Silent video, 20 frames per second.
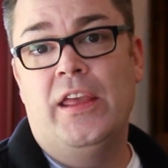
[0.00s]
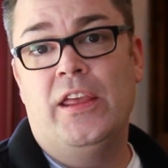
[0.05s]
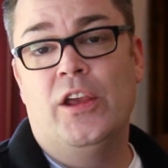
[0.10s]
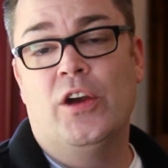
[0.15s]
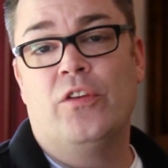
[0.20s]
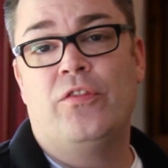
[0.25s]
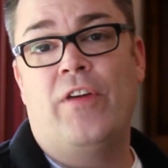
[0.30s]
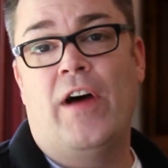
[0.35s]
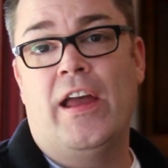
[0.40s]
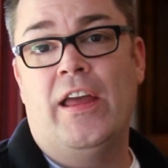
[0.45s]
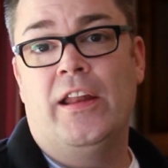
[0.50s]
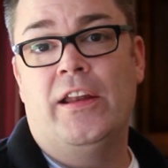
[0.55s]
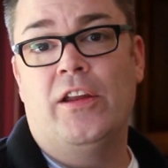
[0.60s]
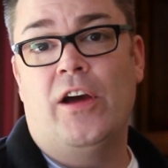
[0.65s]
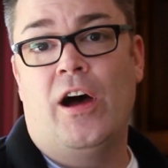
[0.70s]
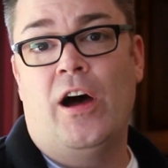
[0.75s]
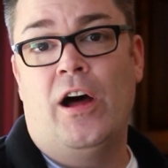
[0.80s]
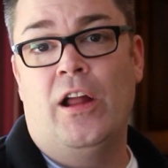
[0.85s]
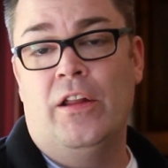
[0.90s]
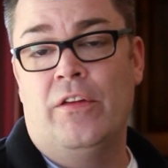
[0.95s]
You'll find
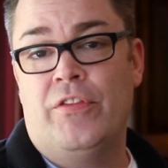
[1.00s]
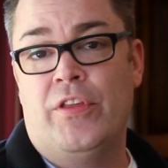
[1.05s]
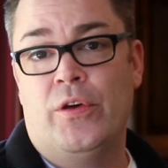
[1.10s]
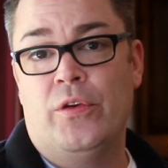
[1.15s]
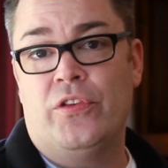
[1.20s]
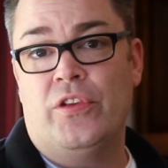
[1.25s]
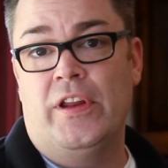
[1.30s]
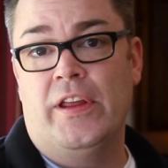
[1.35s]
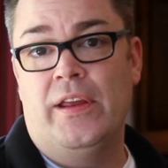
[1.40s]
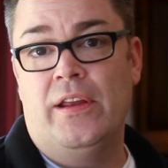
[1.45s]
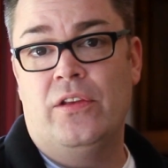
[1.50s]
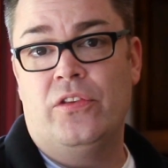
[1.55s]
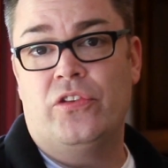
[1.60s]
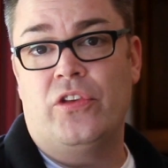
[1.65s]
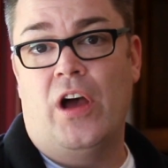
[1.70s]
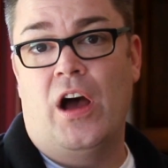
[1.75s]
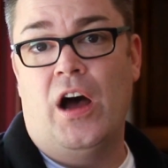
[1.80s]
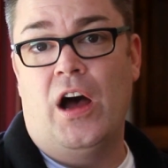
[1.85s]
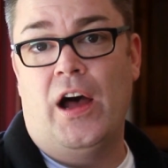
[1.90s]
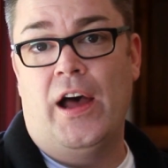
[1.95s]
all of those
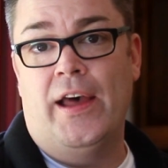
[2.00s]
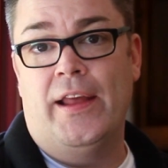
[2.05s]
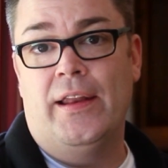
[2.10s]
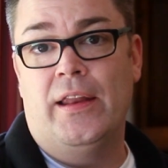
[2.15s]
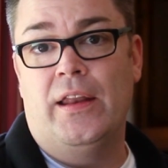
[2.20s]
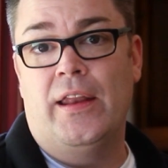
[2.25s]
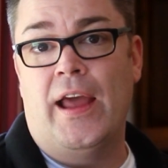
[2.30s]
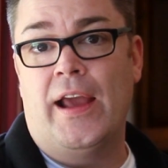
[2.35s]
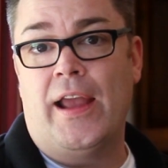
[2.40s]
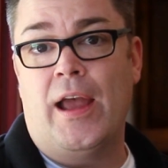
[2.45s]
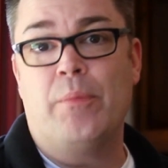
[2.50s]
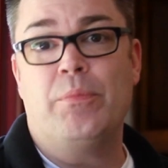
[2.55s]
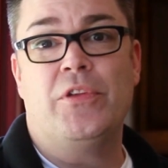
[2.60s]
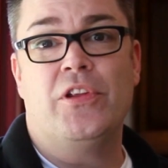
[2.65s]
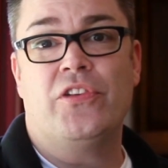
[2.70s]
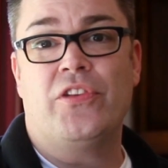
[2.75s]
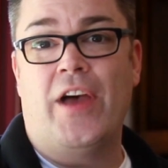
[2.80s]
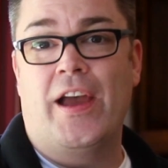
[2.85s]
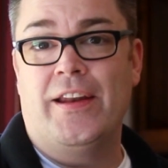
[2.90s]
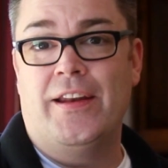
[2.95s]
links on
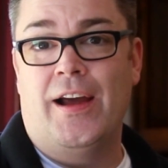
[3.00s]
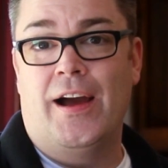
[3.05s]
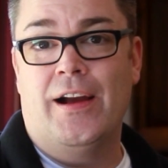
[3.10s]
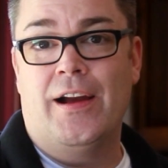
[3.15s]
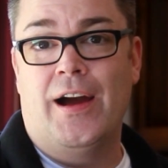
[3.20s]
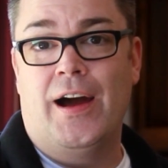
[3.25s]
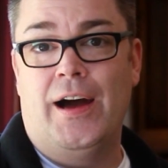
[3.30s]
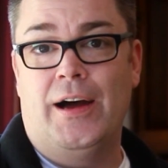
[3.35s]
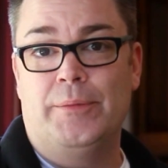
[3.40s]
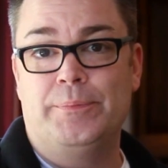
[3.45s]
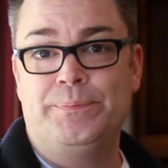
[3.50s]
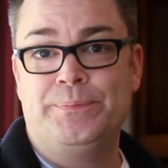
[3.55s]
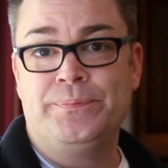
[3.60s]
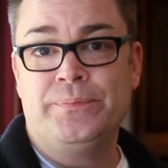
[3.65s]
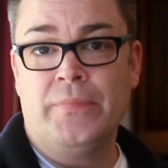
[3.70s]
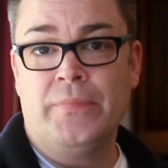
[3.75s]
neckupdesign.com.